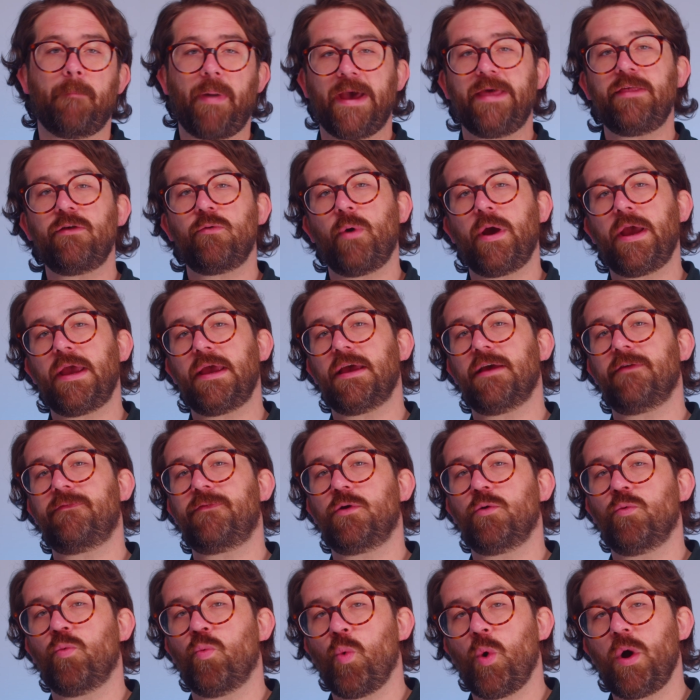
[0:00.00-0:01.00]
By the way, if
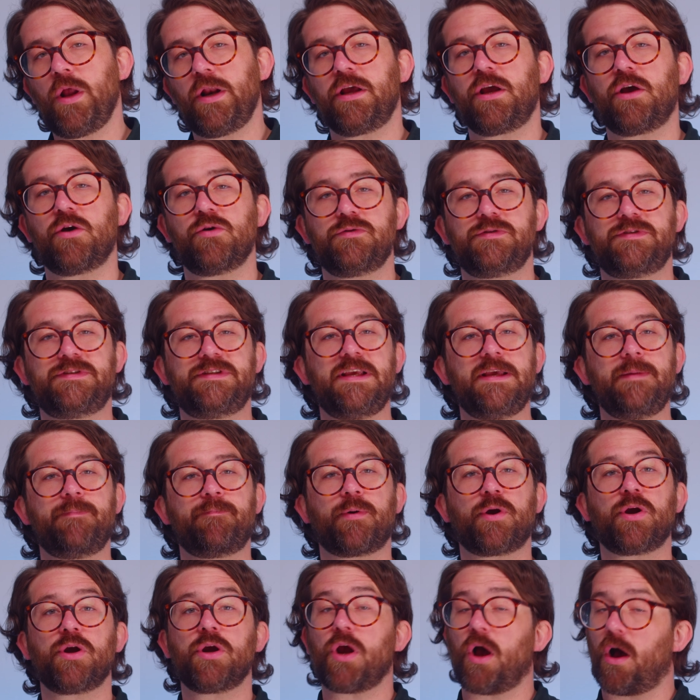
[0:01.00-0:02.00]
you wanna go
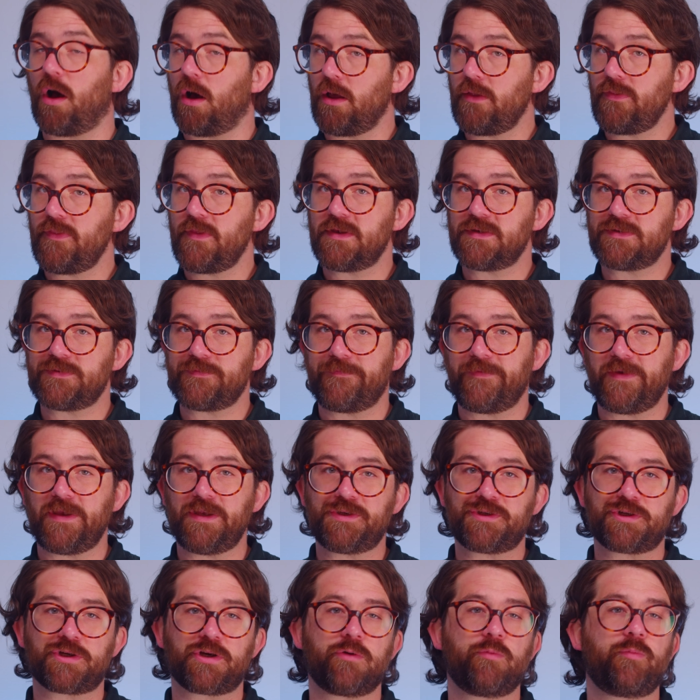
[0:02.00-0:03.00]
deeper on this
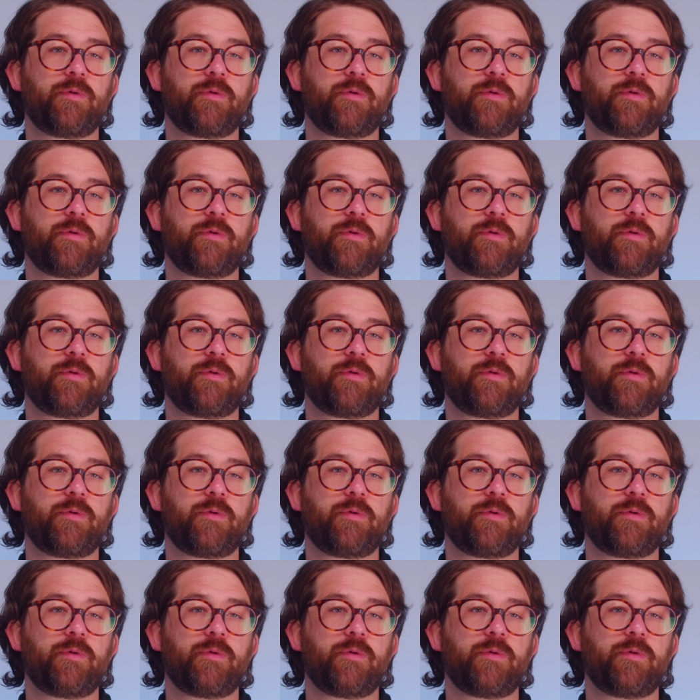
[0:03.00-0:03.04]
feature,